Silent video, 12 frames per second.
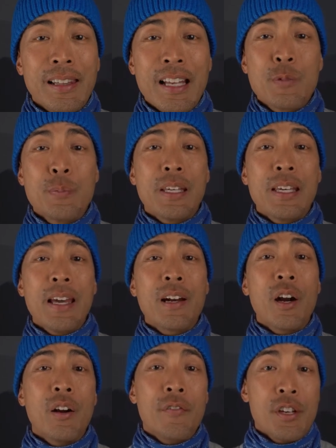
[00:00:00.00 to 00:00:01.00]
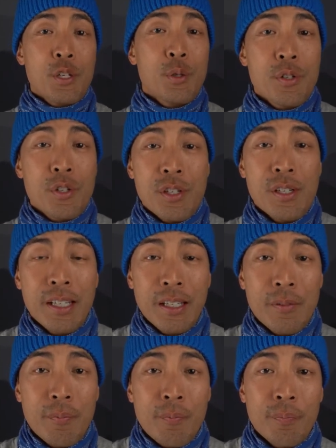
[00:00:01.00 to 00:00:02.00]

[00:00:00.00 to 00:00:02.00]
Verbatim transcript: and let's begin our visual journey.